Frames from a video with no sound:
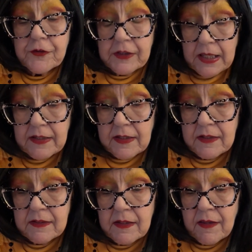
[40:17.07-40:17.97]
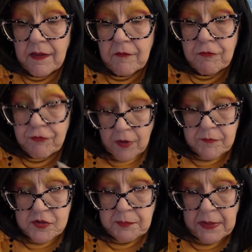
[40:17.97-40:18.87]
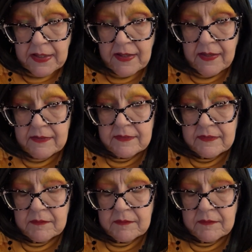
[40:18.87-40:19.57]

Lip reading: getting from Japan,